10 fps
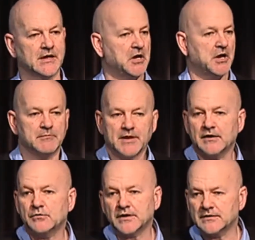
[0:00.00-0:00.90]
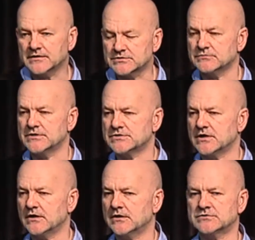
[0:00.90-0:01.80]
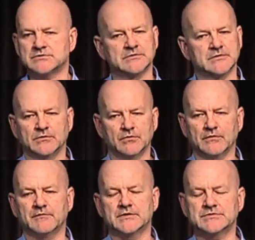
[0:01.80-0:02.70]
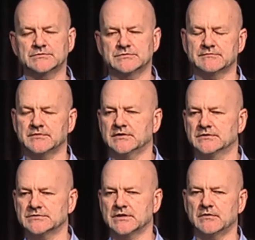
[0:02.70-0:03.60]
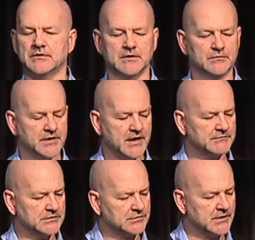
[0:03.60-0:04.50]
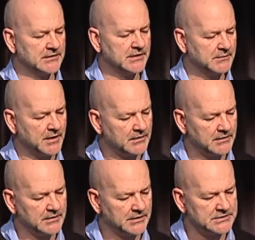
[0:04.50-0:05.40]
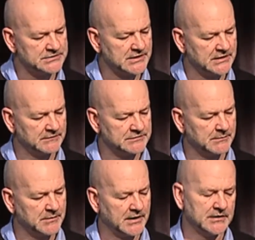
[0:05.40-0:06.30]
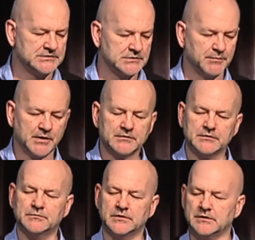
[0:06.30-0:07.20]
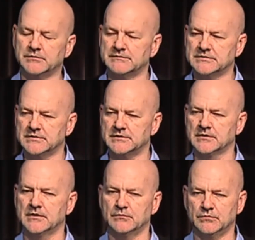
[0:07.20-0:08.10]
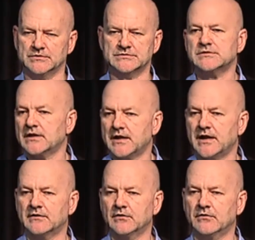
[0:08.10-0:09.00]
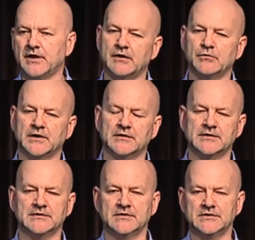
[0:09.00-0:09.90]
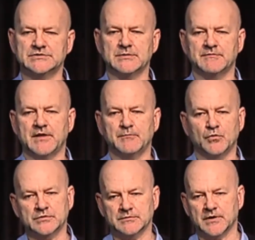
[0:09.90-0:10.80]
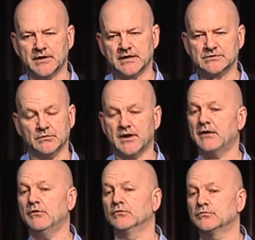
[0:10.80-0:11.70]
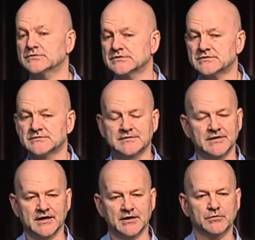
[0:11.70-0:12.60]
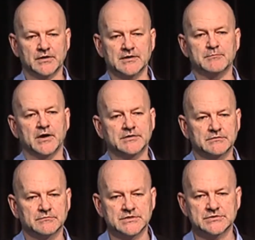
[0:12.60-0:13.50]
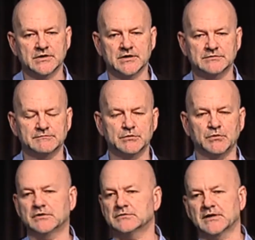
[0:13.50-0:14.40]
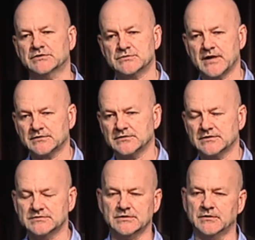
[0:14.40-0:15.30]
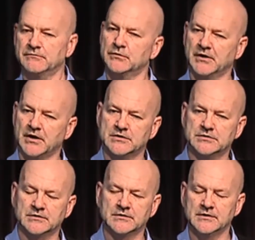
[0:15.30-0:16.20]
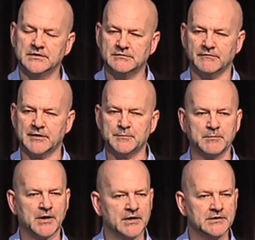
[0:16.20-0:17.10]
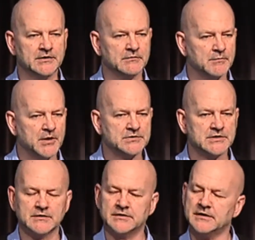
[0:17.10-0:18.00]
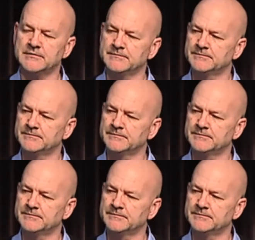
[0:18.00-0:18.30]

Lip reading: how quickly it's recharged, all of those sorts of things. So we have to try and get an understanding of some of that. And so part of the work we did was to get a handle on how quickly some of that water might actually, or how old was it, how quickly might it recharge if you were to extract it. So if you were going to develop a mine in a remote area,